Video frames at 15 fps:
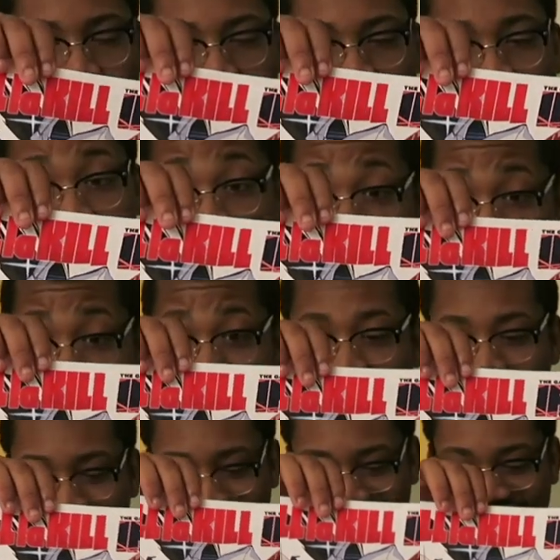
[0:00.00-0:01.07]

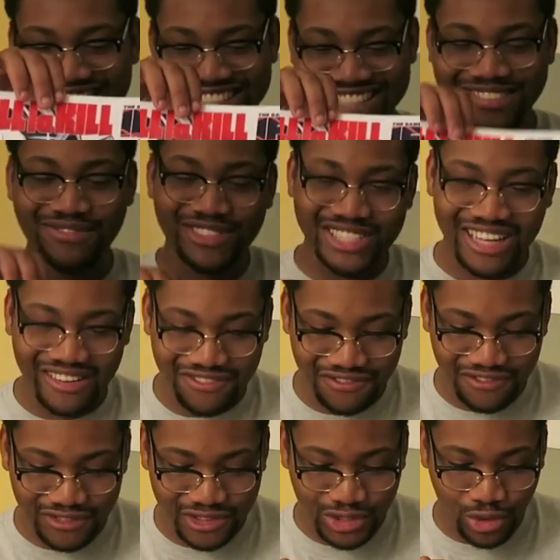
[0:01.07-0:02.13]
And lots
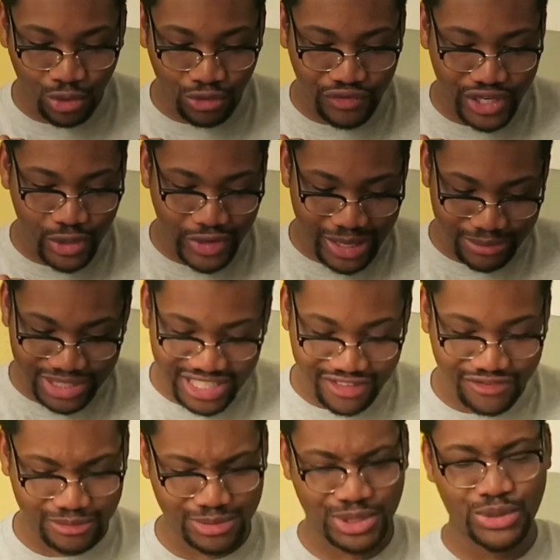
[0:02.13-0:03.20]
of cool video game
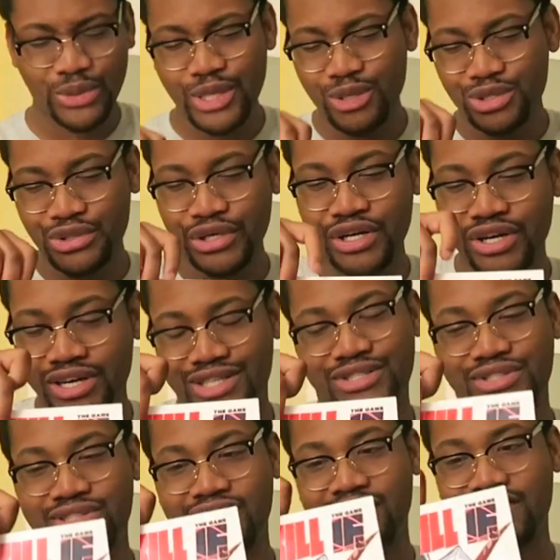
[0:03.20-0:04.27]
stuff from Studio Trigger,
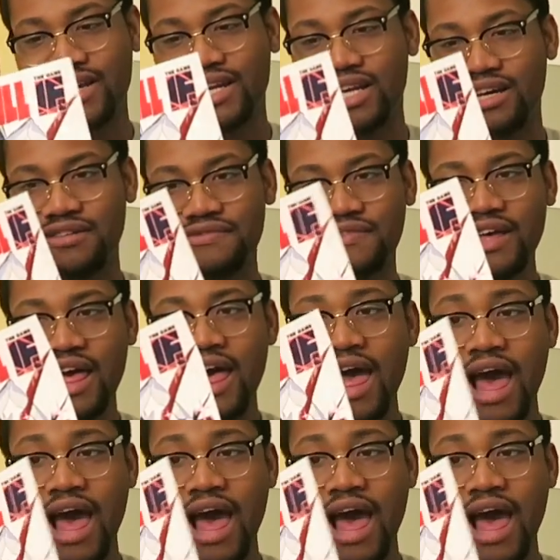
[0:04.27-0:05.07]
interestingly enough.